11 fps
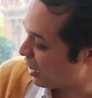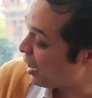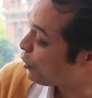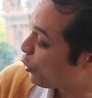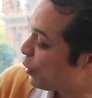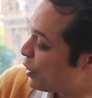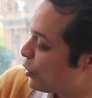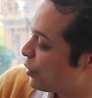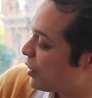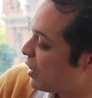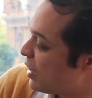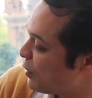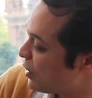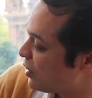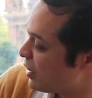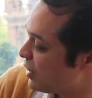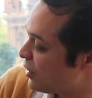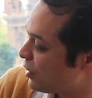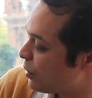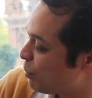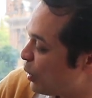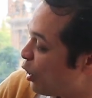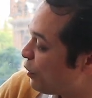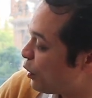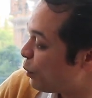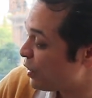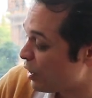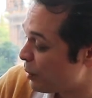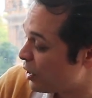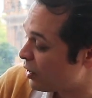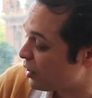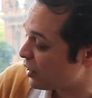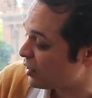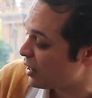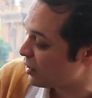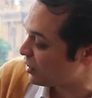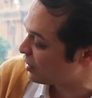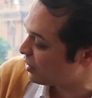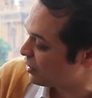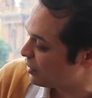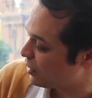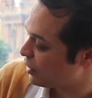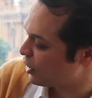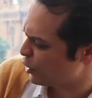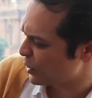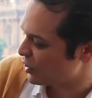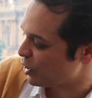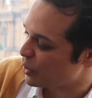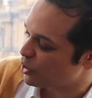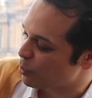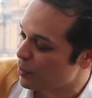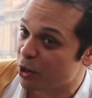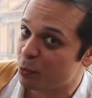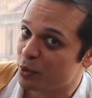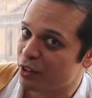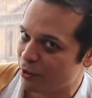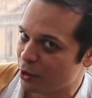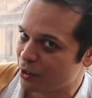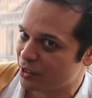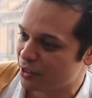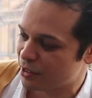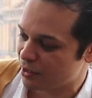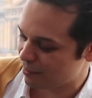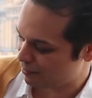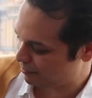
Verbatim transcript: Other creatures can live in cities, but often with limited success, especially when compared with the fox.